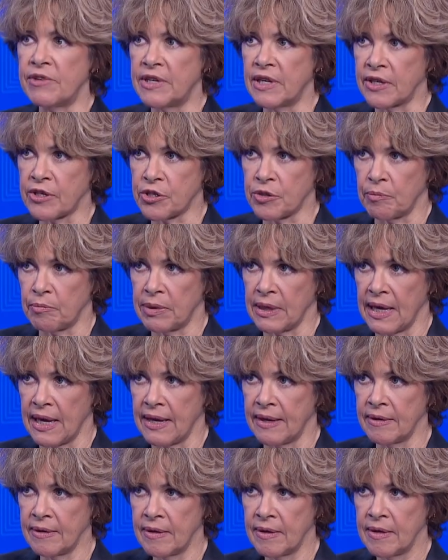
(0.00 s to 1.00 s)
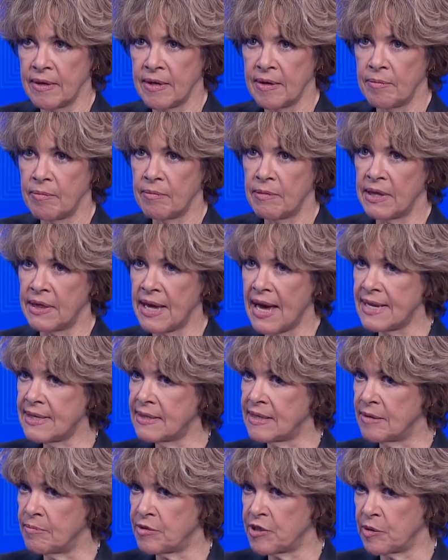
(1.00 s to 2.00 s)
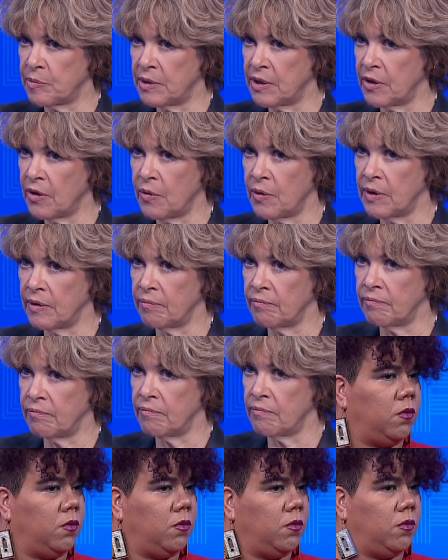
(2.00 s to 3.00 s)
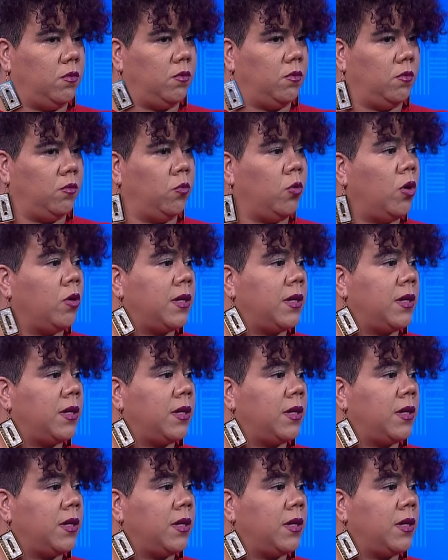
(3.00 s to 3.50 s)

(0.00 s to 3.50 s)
reduction plan, but that seems to be going nowhere.